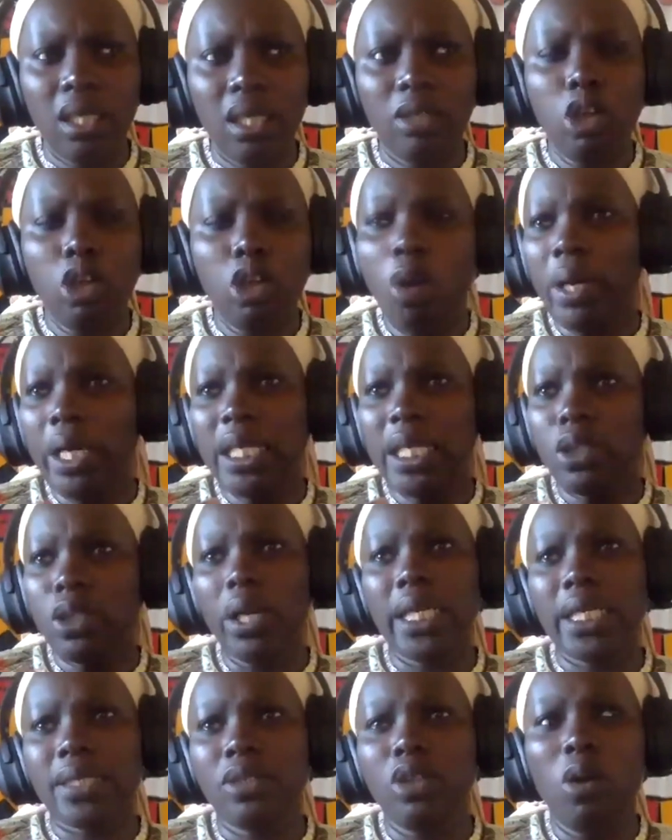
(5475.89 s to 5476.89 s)
No one is
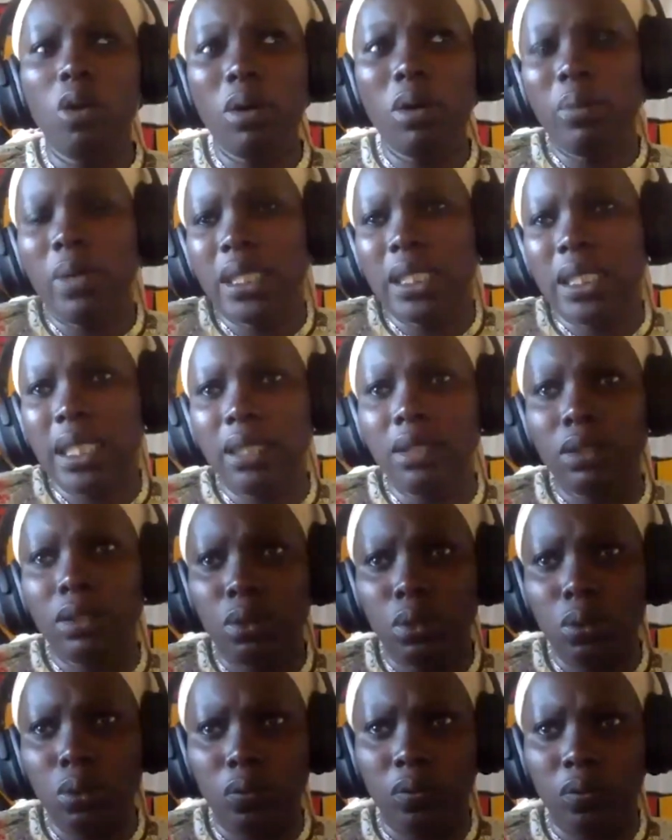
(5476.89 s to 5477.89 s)
honest. No one wants to tell
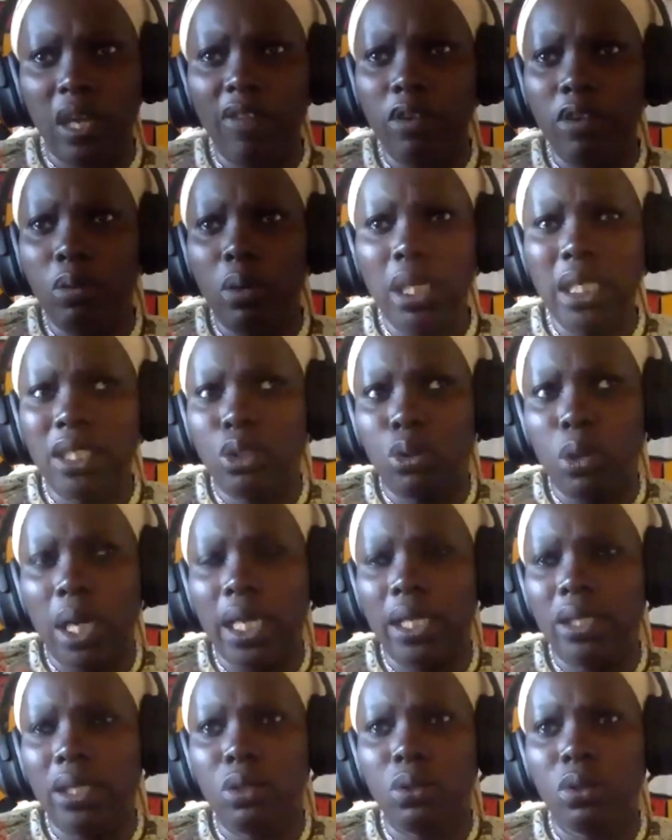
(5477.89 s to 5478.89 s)
the truth. Everyone is
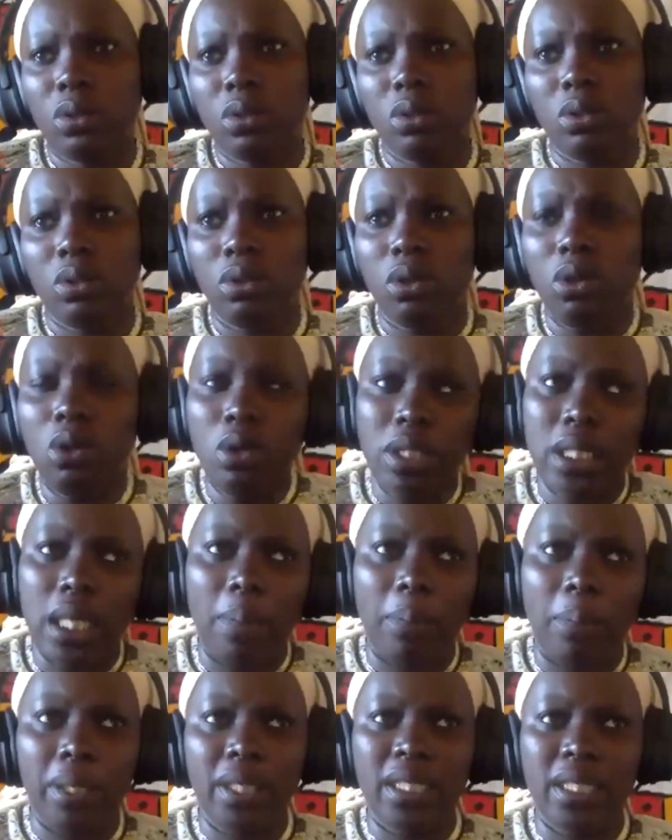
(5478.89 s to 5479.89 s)
trying to close
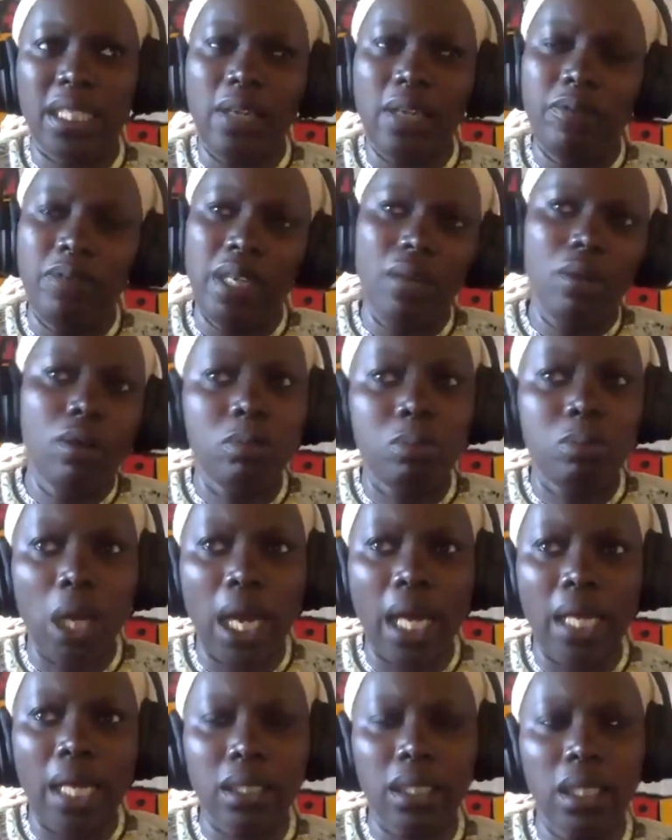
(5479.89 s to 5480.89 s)
up and save their own
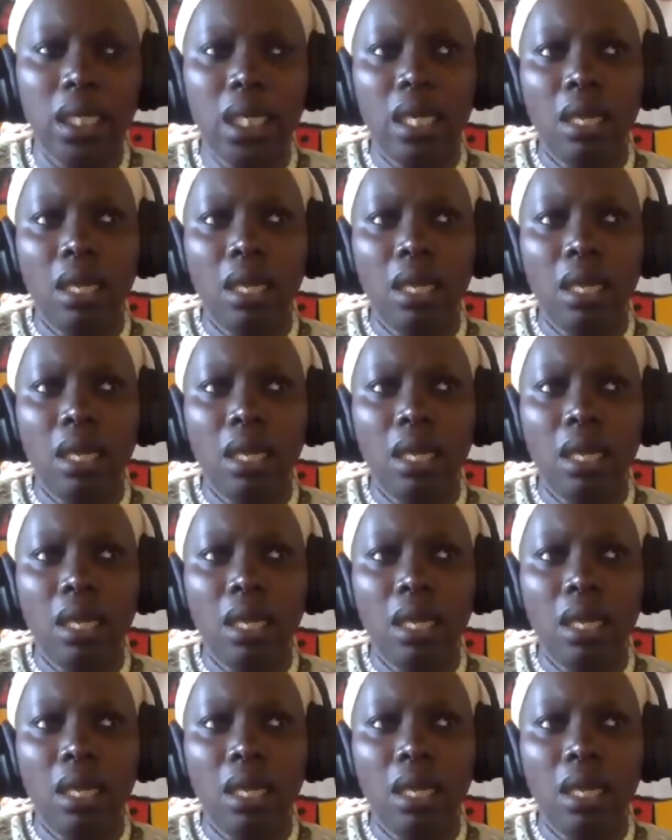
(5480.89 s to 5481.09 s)
brand.